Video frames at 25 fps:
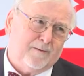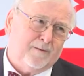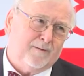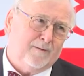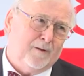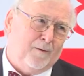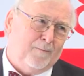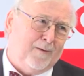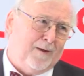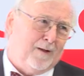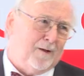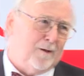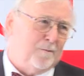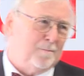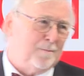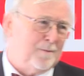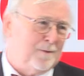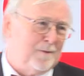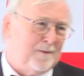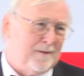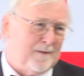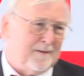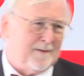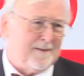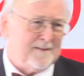develop
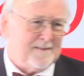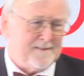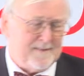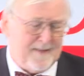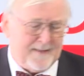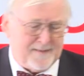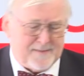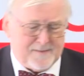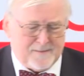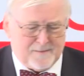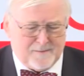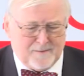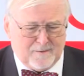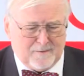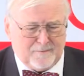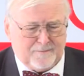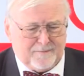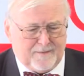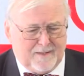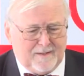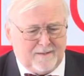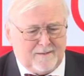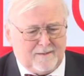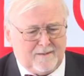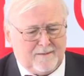sets of
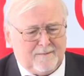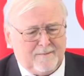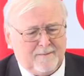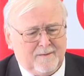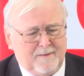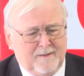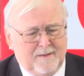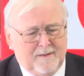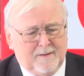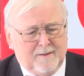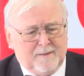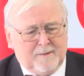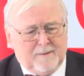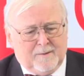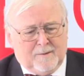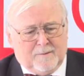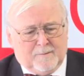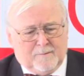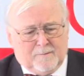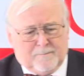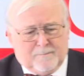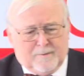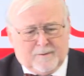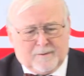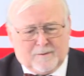data.
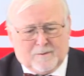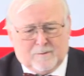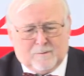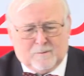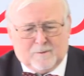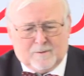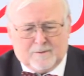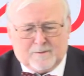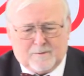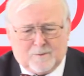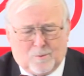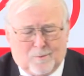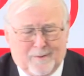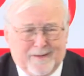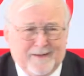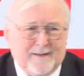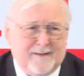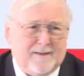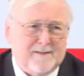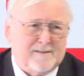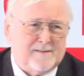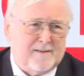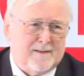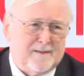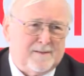We call
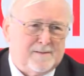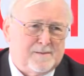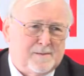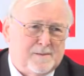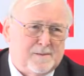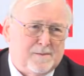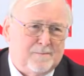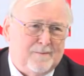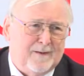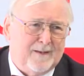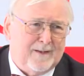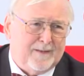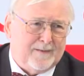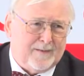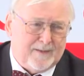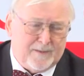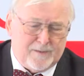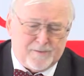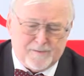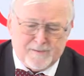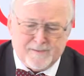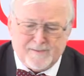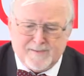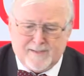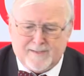training sets,
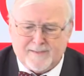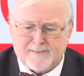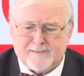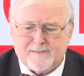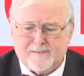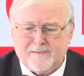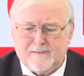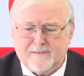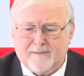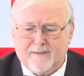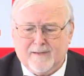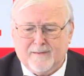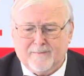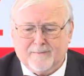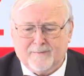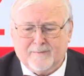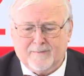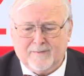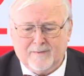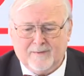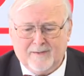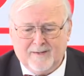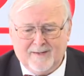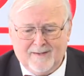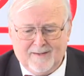validation sets,
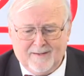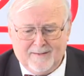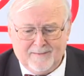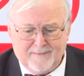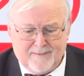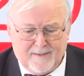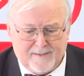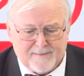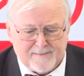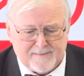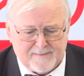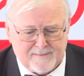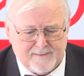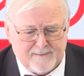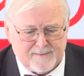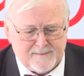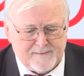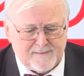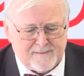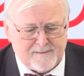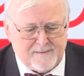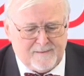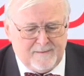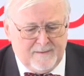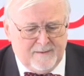and test
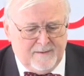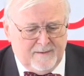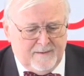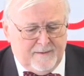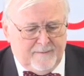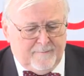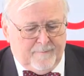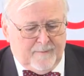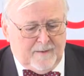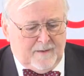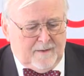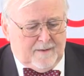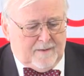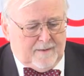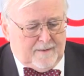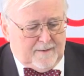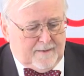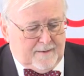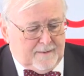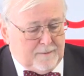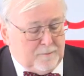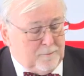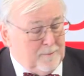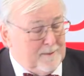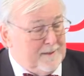sets.
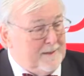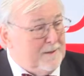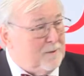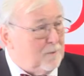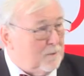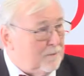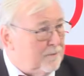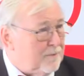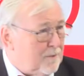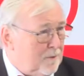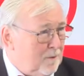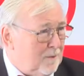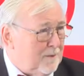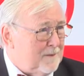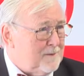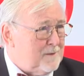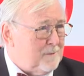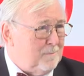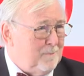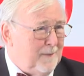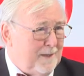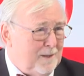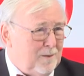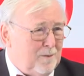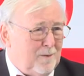And we need, of
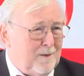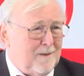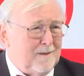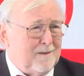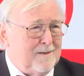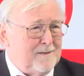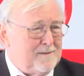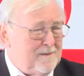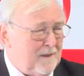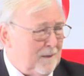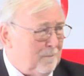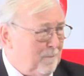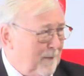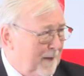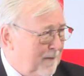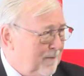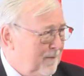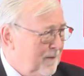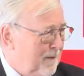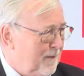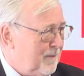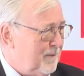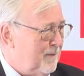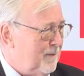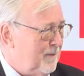course, manual
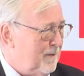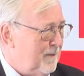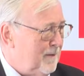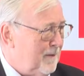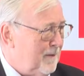segmented